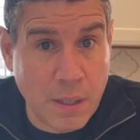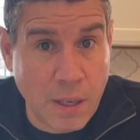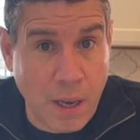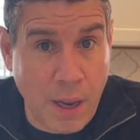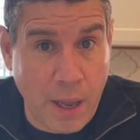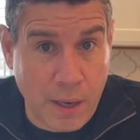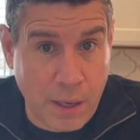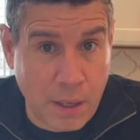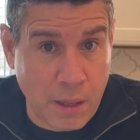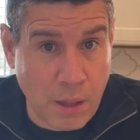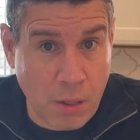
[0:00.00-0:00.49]

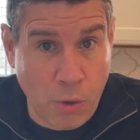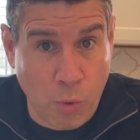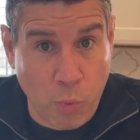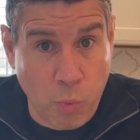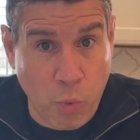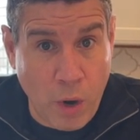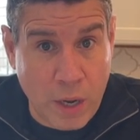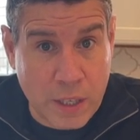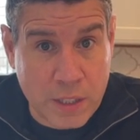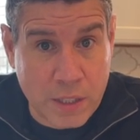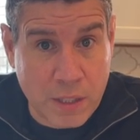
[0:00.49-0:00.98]
like the
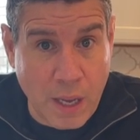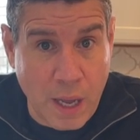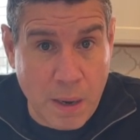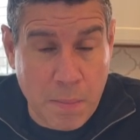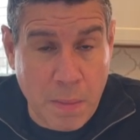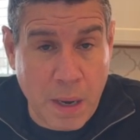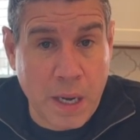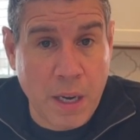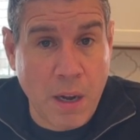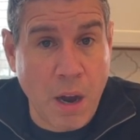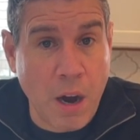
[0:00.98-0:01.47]
rust on
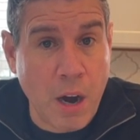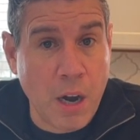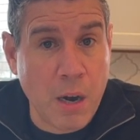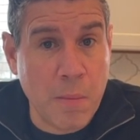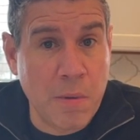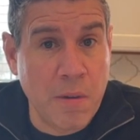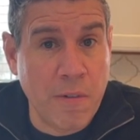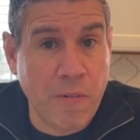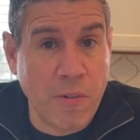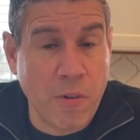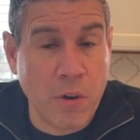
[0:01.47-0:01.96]
my car,
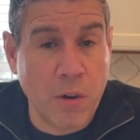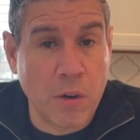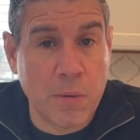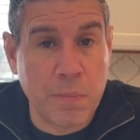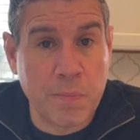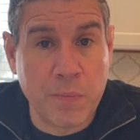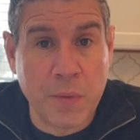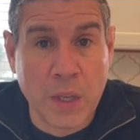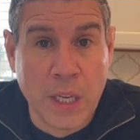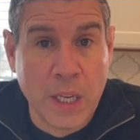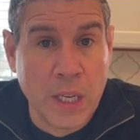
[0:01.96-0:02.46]
before